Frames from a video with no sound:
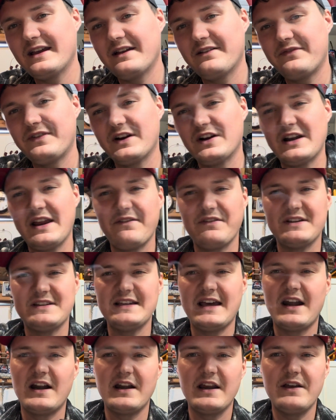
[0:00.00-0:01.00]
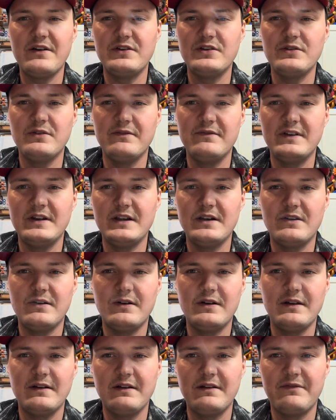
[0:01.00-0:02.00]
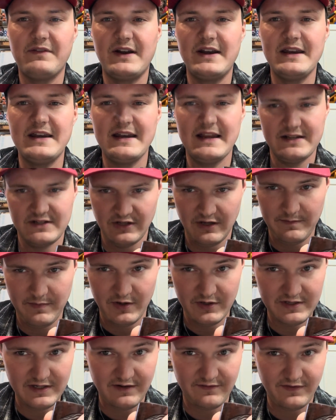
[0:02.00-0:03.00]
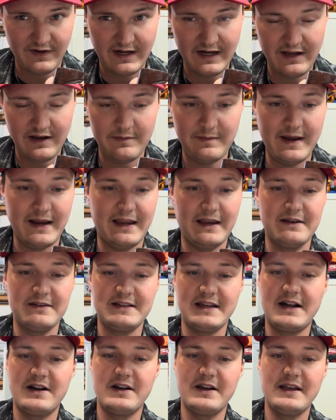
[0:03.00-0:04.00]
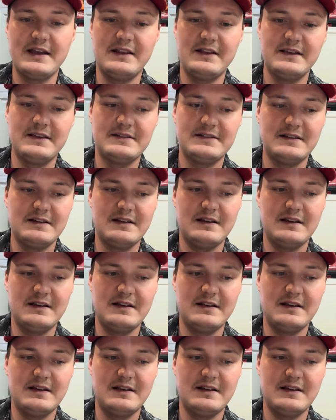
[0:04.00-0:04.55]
I figured every Saturday I would do a video. If I didn't necessarily post it on Friday, I'd make it Saturday at least.